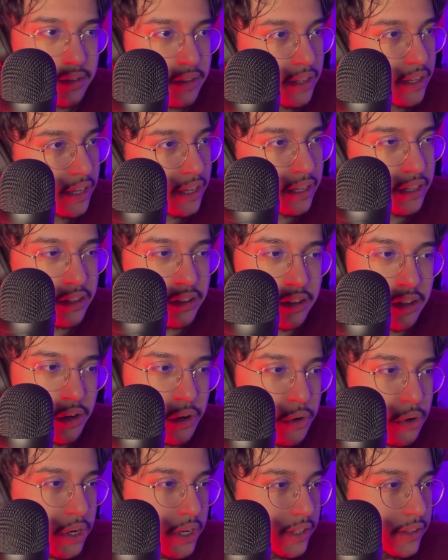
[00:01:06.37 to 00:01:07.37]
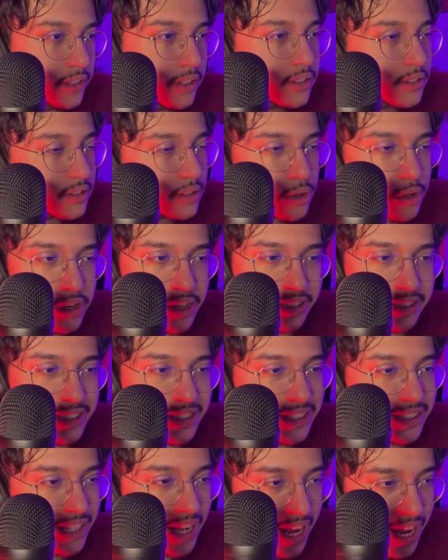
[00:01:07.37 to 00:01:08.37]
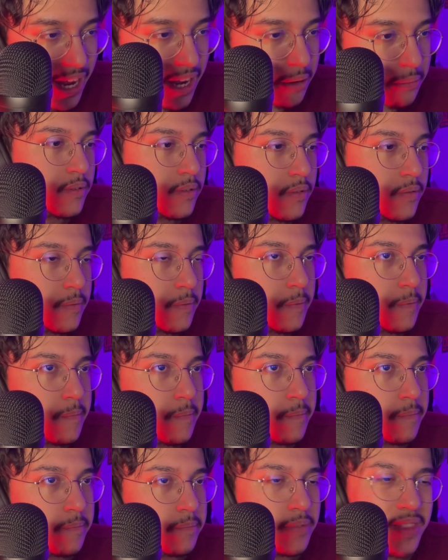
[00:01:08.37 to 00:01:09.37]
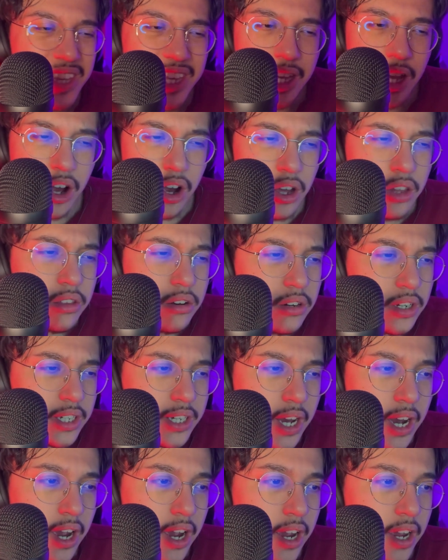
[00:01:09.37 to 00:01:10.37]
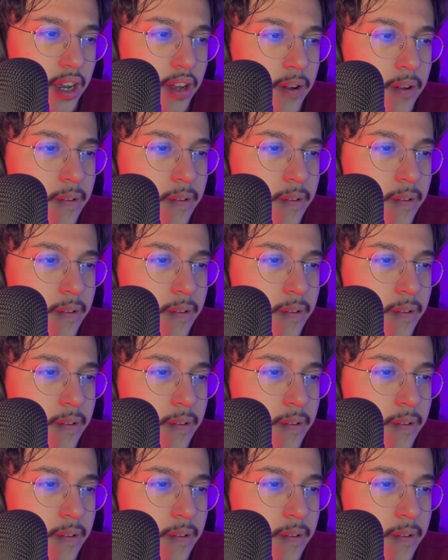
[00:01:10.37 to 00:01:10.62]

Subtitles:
Ain't no way, this dude is Tab. The other guy?